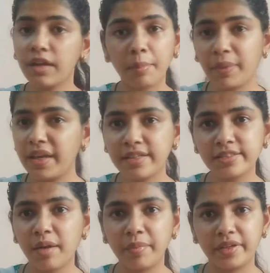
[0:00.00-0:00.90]
couple has
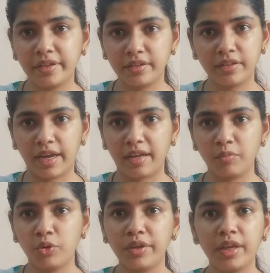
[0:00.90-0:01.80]
committed
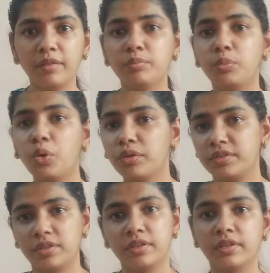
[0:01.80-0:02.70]
crime, okay,
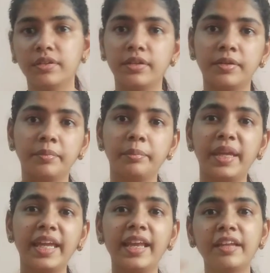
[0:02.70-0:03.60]
both
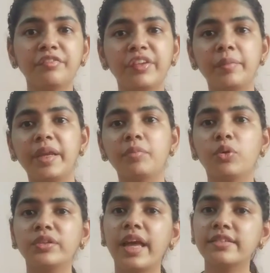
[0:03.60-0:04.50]
male and female
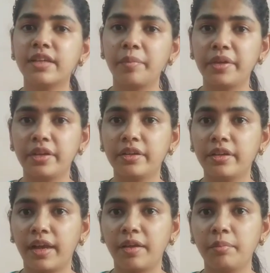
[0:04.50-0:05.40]
both has committed
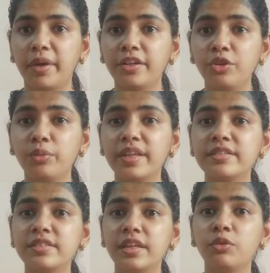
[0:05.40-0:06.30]
crime, but you can
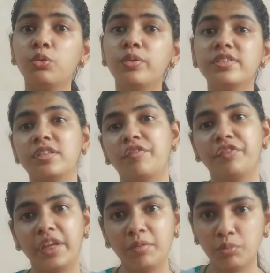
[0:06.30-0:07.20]
see who is
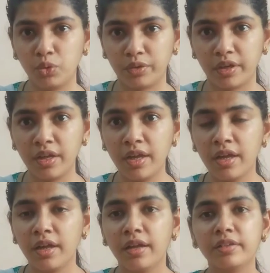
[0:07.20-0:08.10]
suffering more.
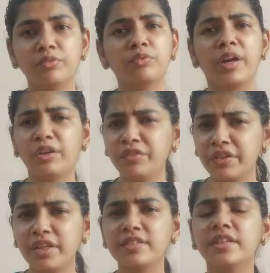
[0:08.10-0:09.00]
One of the
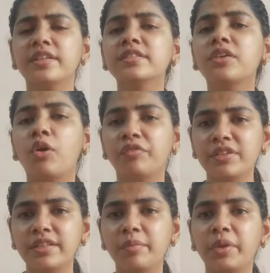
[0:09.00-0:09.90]
reason is
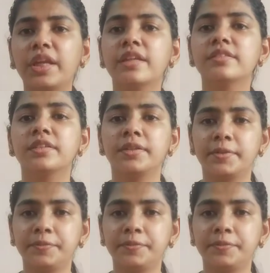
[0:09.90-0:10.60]
obviously because